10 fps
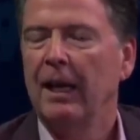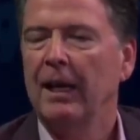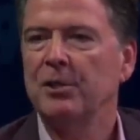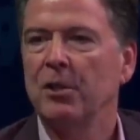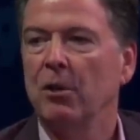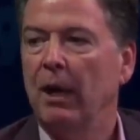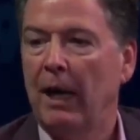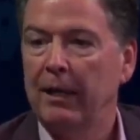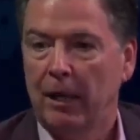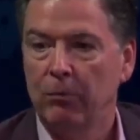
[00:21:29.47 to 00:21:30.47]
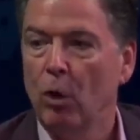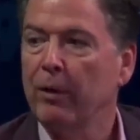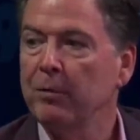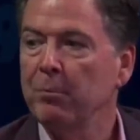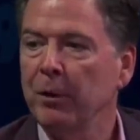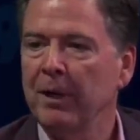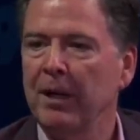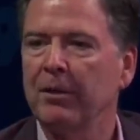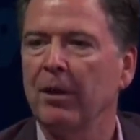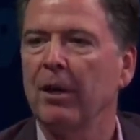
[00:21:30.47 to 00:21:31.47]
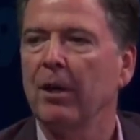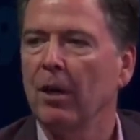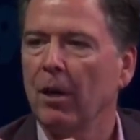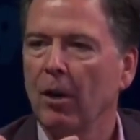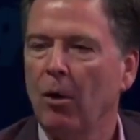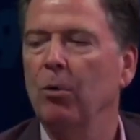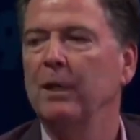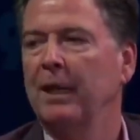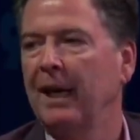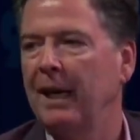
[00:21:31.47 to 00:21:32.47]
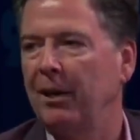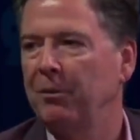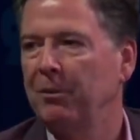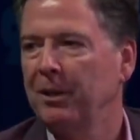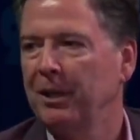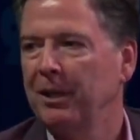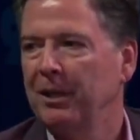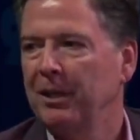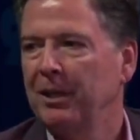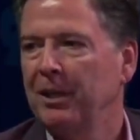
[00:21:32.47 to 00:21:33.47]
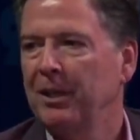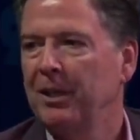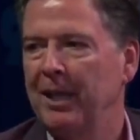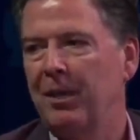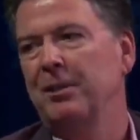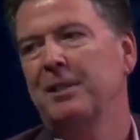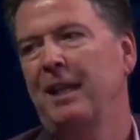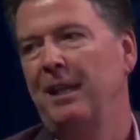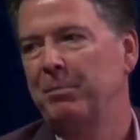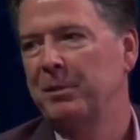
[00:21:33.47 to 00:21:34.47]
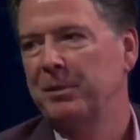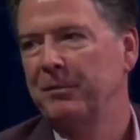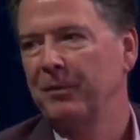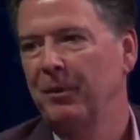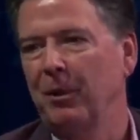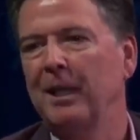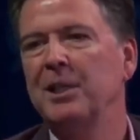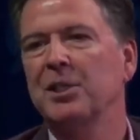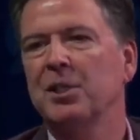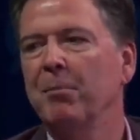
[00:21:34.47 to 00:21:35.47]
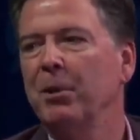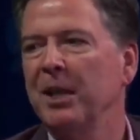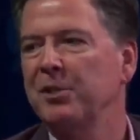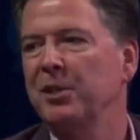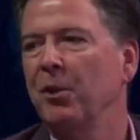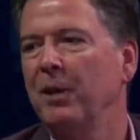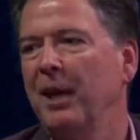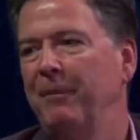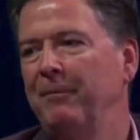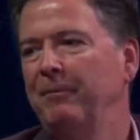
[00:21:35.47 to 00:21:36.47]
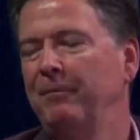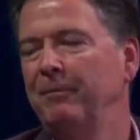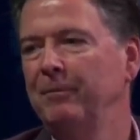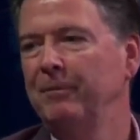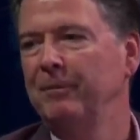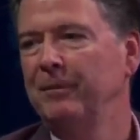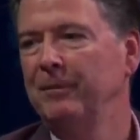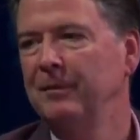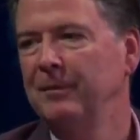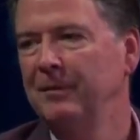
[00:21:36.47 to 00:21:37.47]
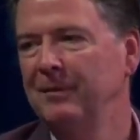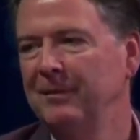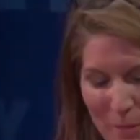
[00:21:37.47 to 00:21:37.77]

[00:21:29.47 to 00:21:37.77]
And so I woke up in the middle of the night and thought, holy cow, they're tapes. I want to hear your wife's version of this story about